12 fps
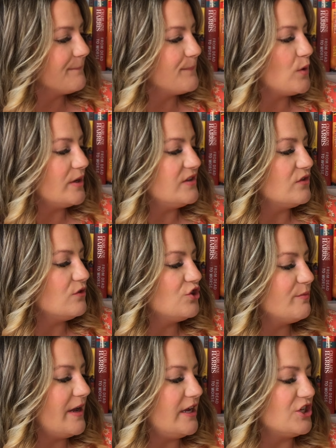Boy
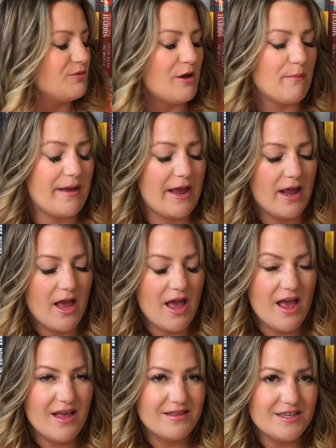Soldier by Ishmael Bay.
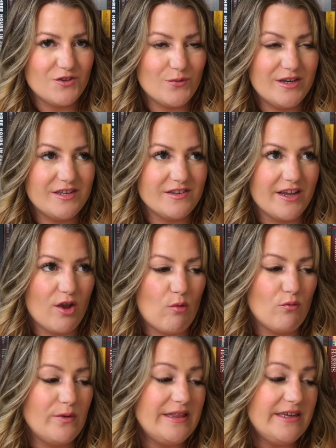This one is like a
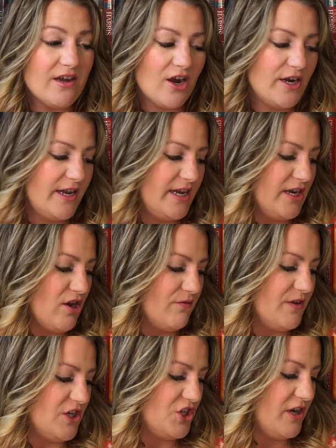really hard-hitting
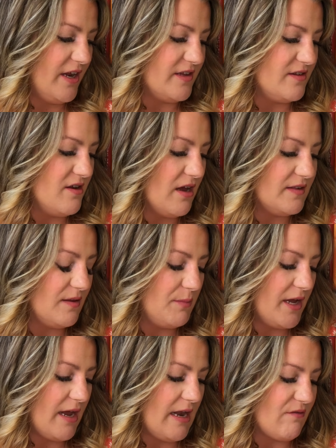nonfiction. It's not
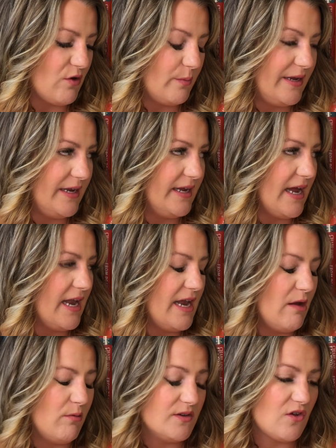something I'd ever read again.
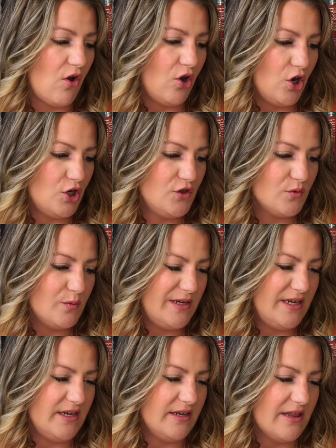It was hard to read.